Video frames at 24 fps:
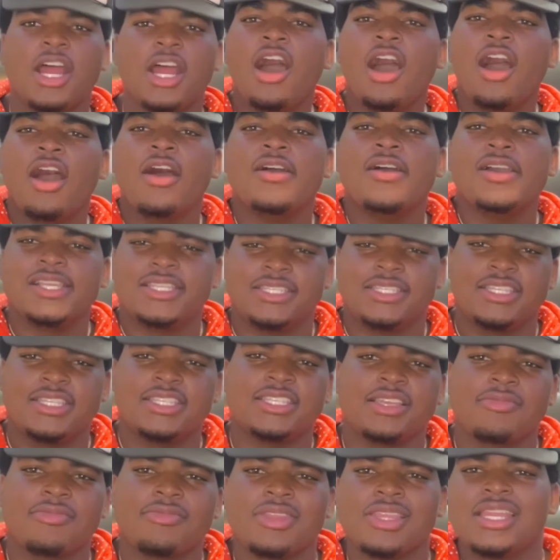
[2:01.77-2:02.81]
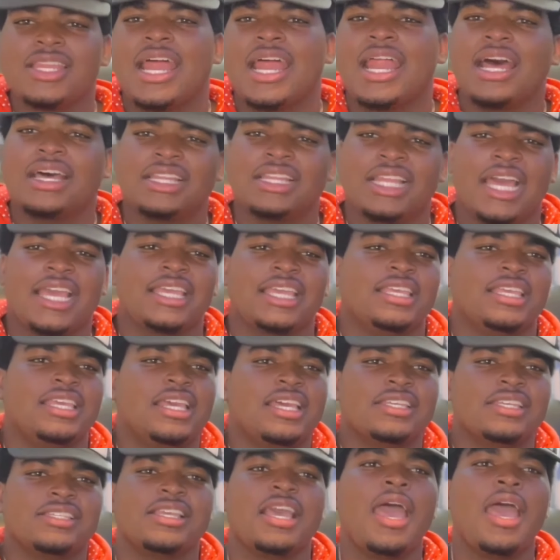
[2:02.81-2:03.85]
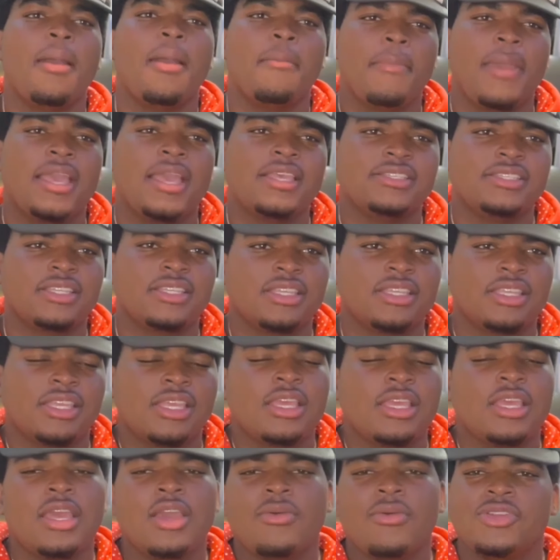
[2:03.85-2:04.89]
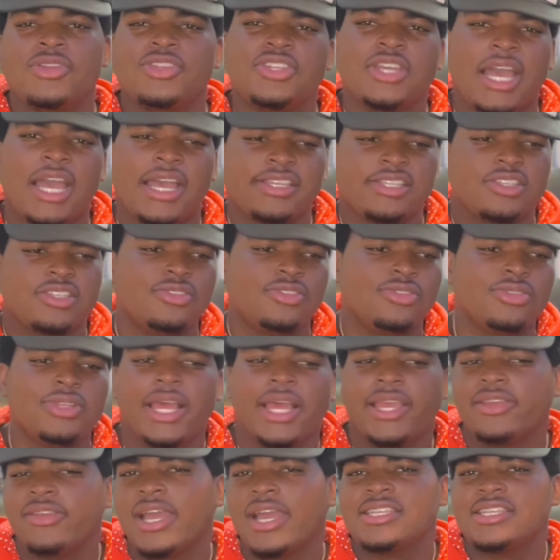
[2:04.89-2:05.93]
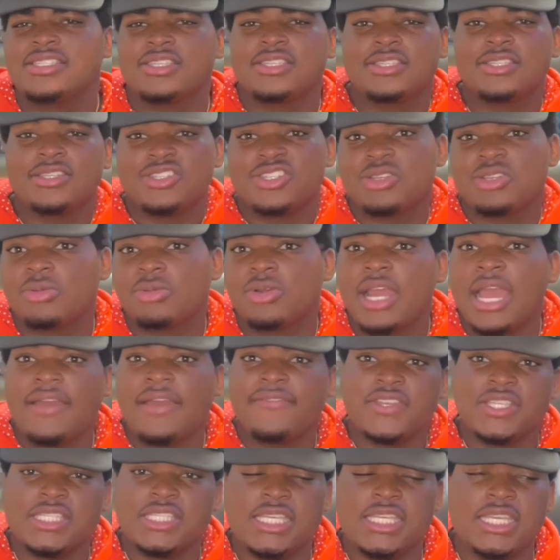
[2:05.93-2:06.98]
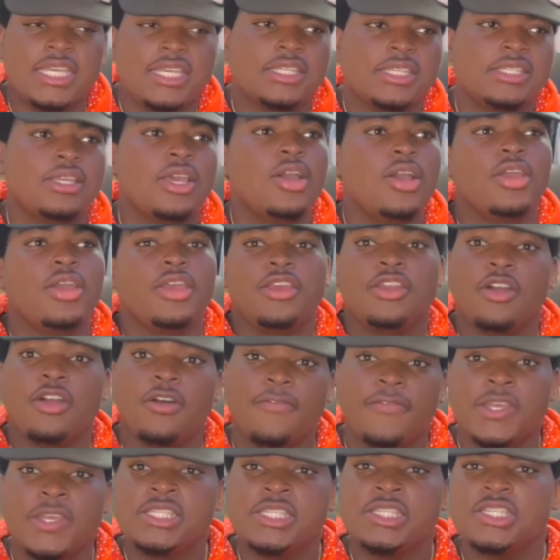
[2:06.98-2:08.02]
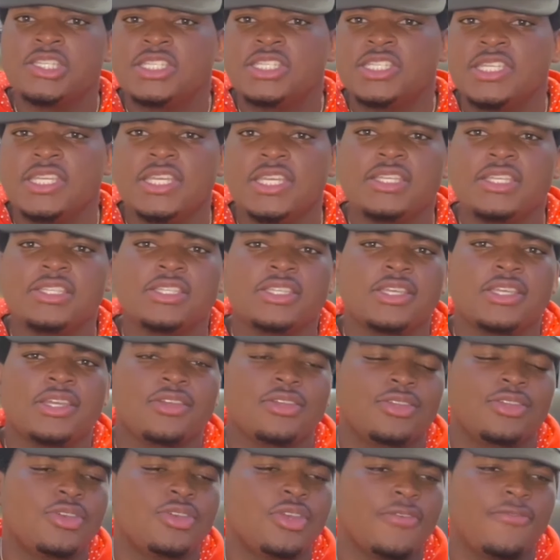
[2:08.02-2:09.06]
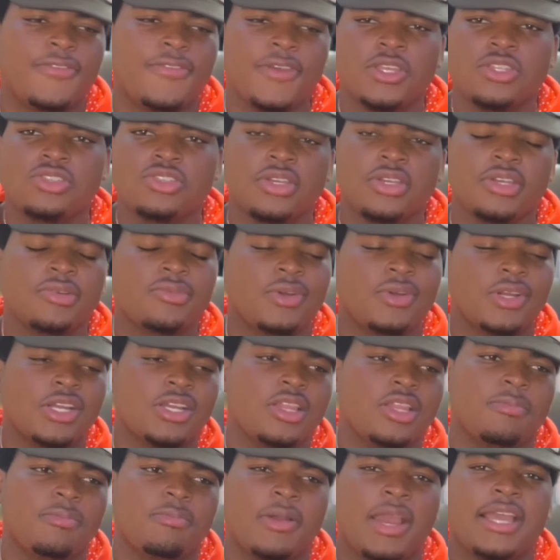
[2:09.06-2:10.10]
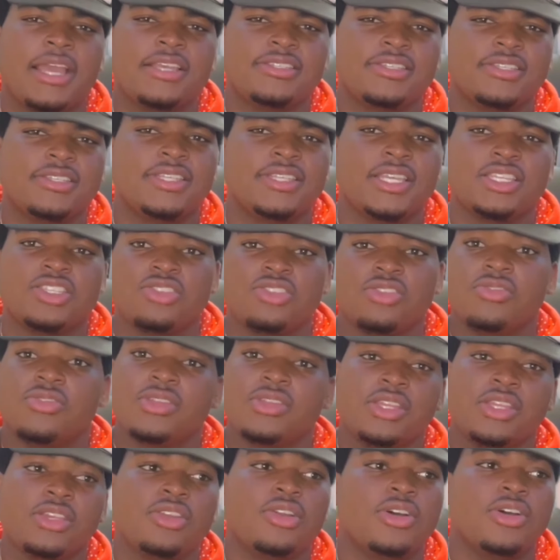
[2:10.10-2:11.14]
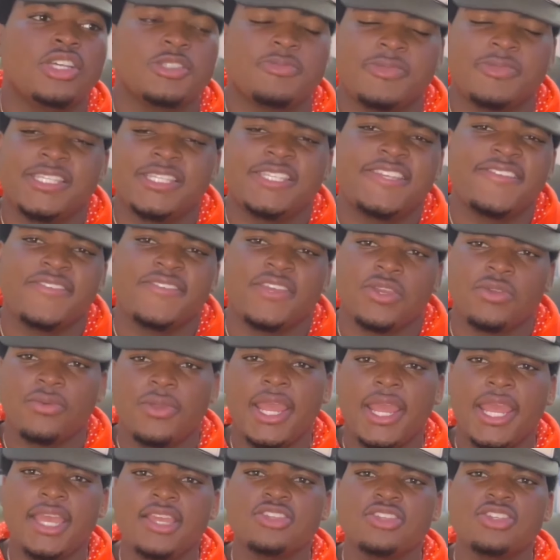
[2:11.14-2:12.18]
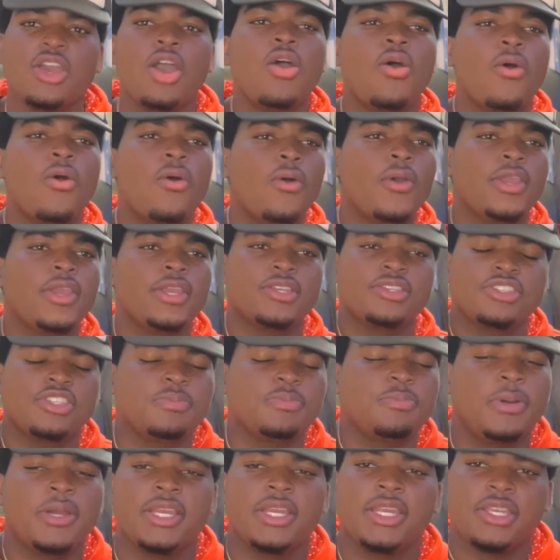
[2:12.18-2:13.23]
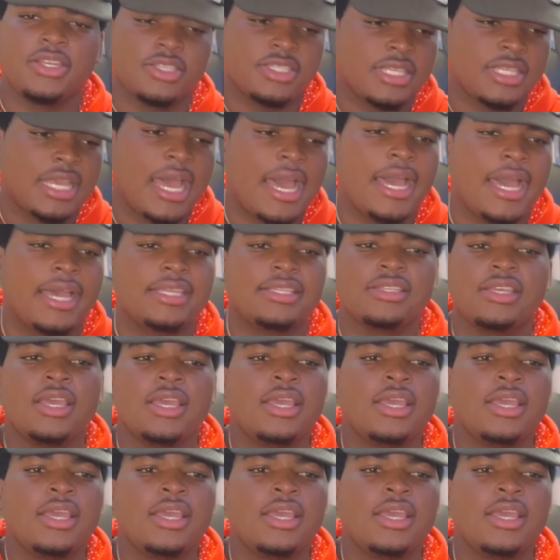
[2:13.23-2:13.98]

i always see something that i like yes basically what you guys can do like you guys can search up graphic tees or, you know vintage tees and you, you can filter it where the price is set to you know a specific range or you can just put in your size